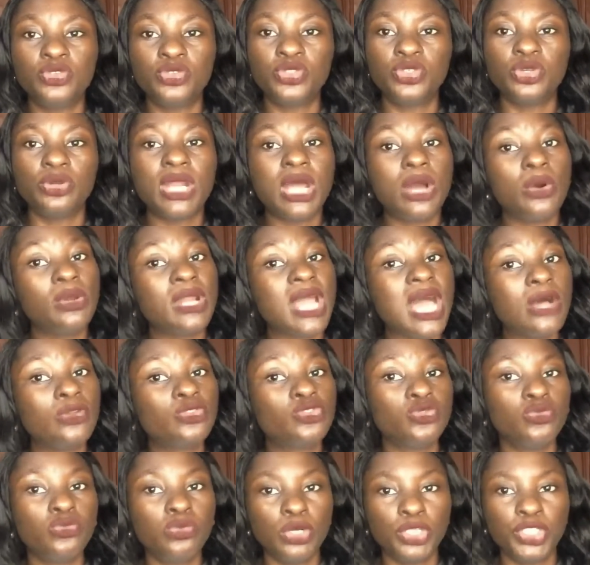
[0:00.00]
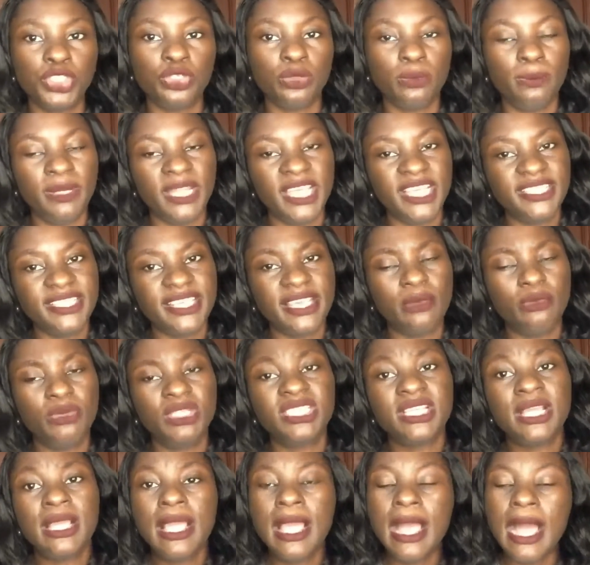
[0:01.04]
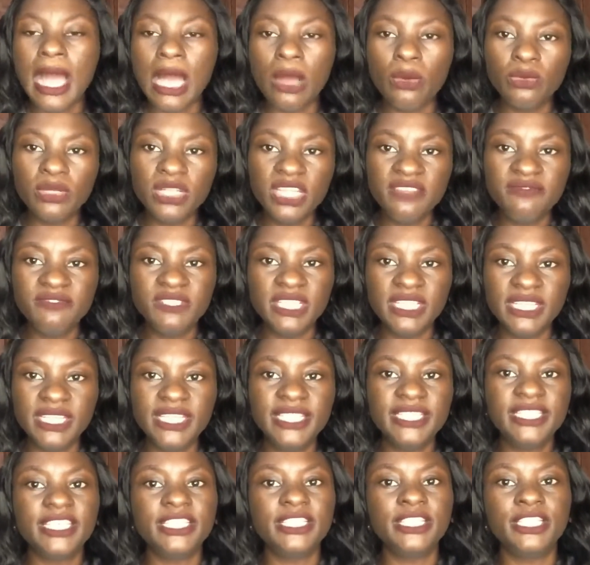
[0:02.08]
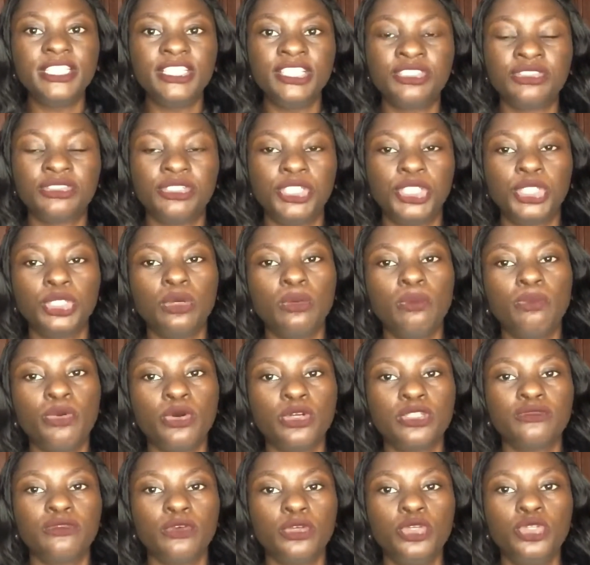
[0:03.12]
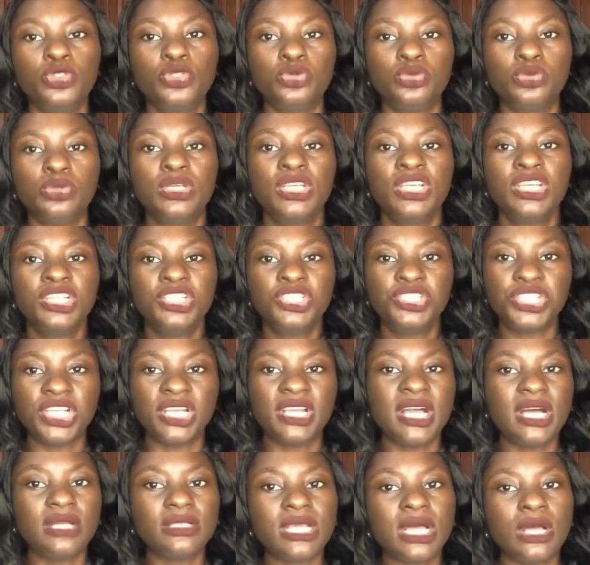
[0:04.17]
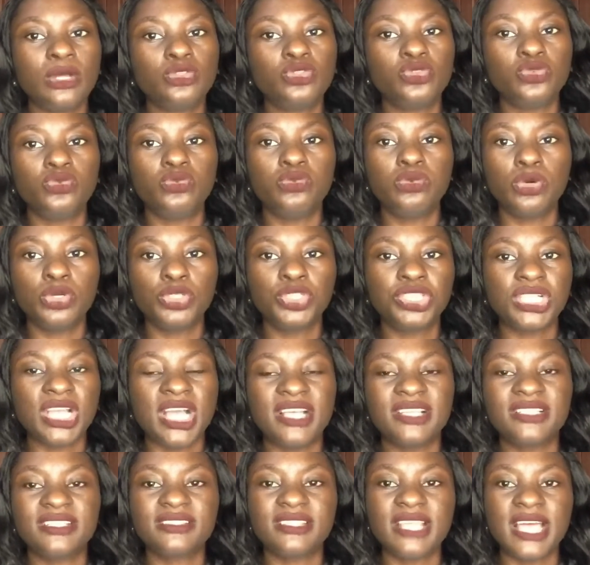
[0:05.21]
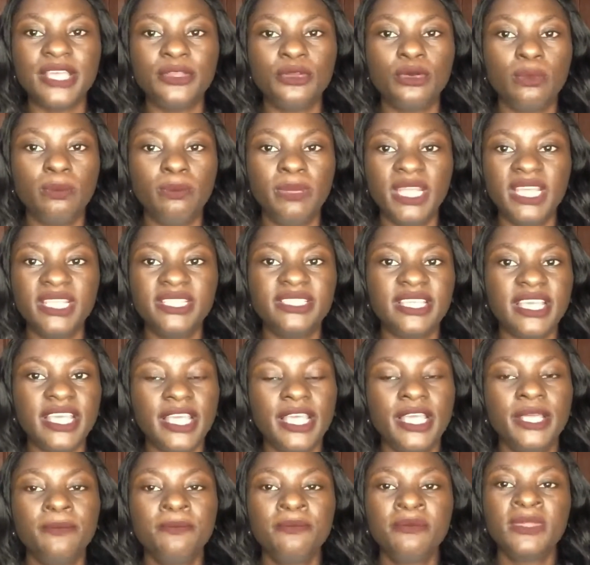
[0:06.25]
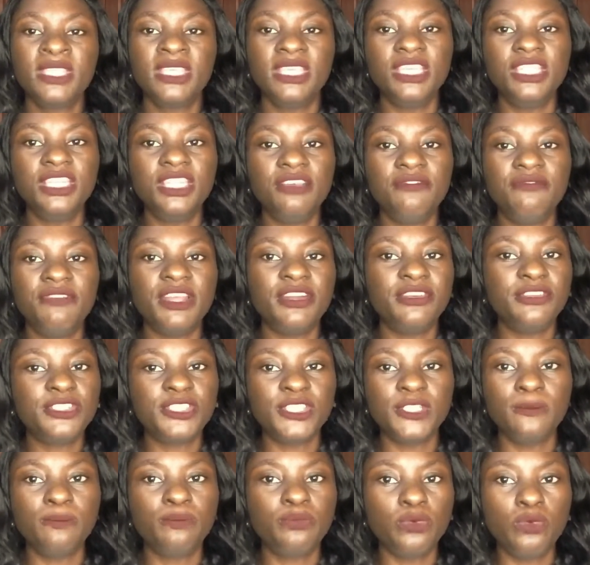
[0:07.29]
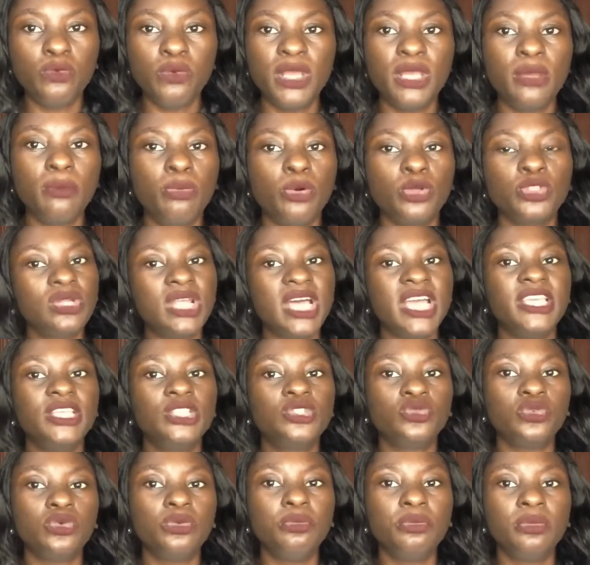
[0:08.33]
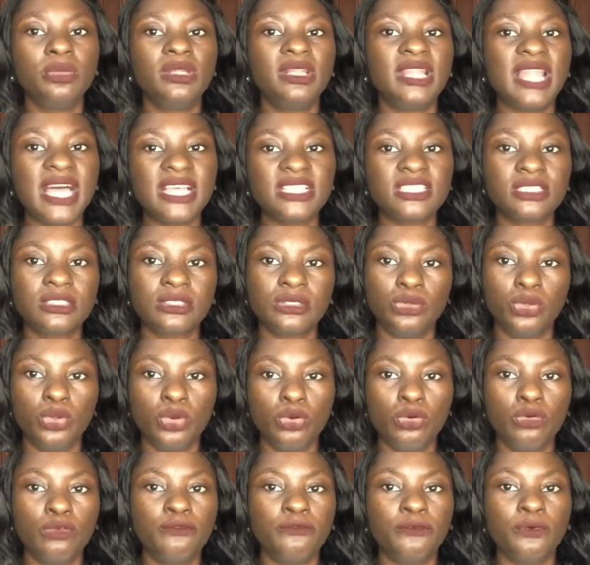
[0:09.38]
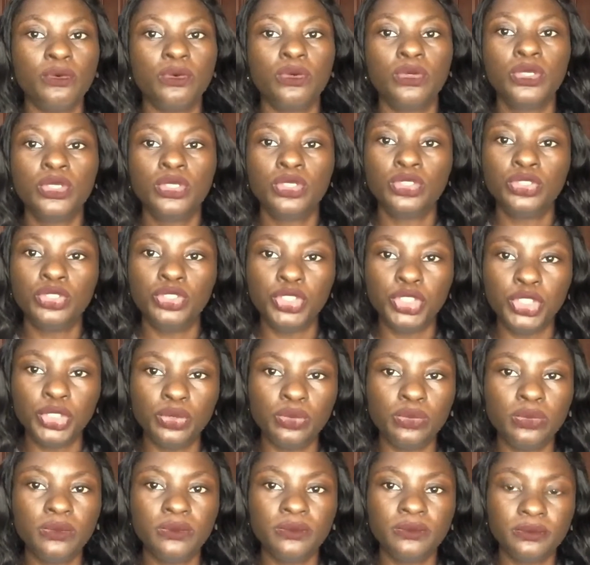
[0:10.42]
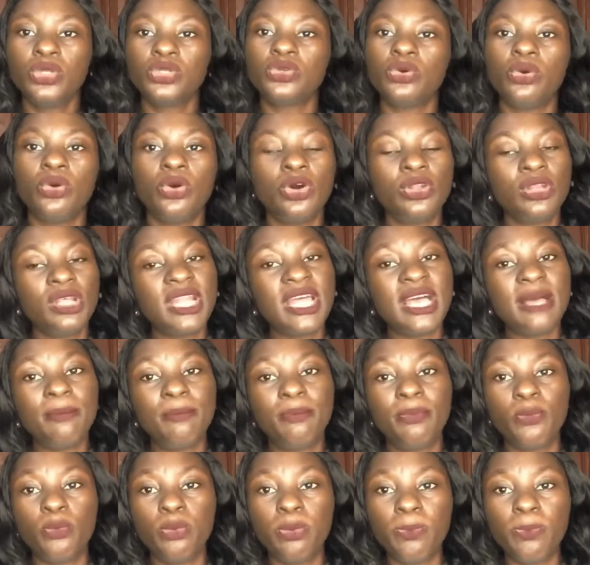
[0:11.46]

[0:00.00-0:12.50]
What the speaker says: tutorial on how to wash your blend air, which I will leave the link in the description box for you to check out how to wash and style your blend air in a very simple way, but so that it will last long for you. So another